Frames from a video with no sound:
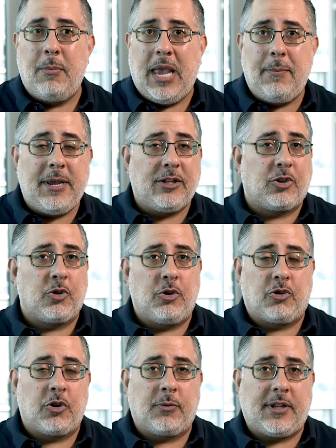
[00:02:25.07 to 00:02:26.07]
Maybe in certain
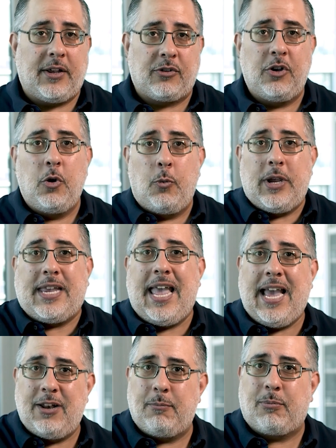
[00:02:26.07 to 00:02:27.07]
circumstances, we
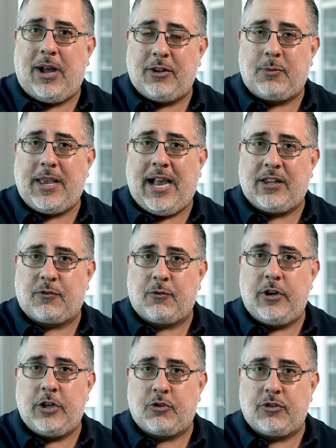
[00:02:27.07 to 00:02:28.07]
can possibly ask for
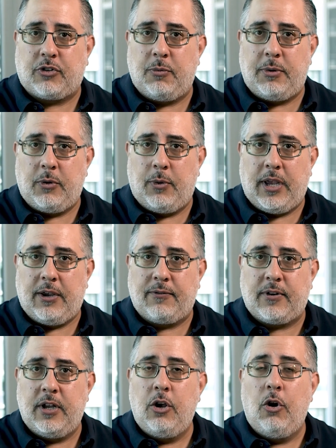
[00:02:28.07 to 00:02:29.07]
interest to be waived.